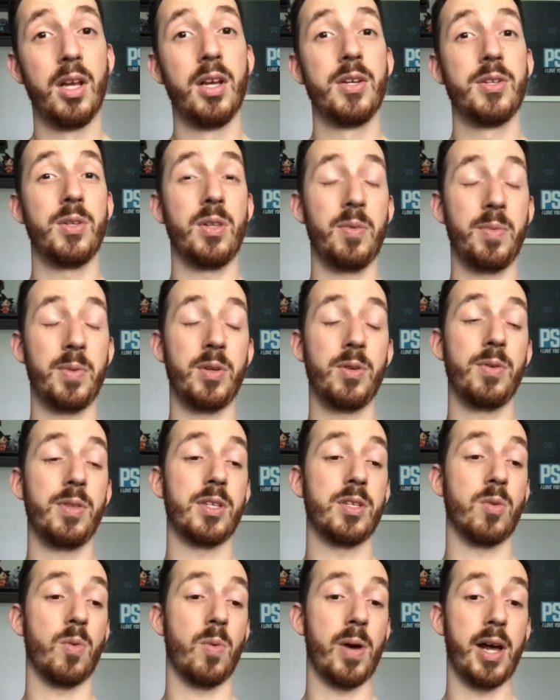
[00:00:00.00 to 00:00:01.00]
so they've been doing
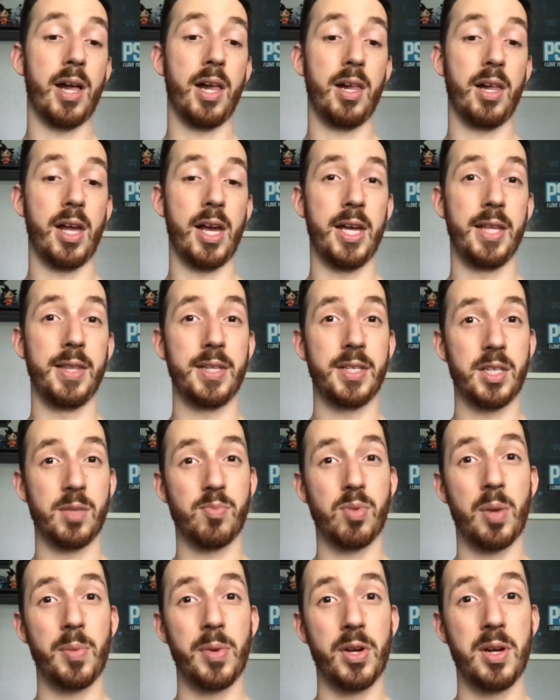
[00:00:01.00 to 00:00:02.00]
this a while, and this is
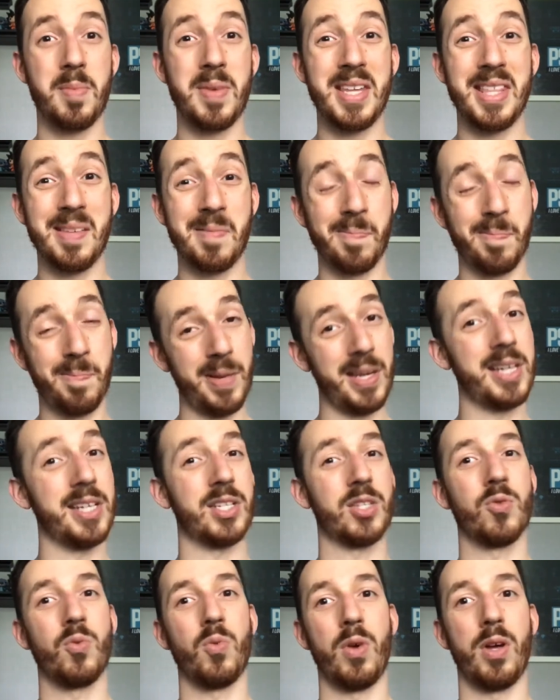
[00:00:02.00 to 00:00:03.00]
probably going to be the
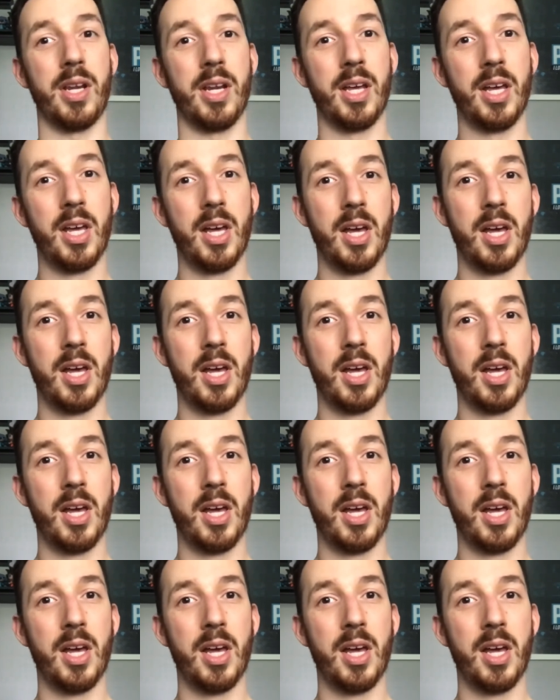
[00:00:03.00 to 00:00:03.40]
biggest one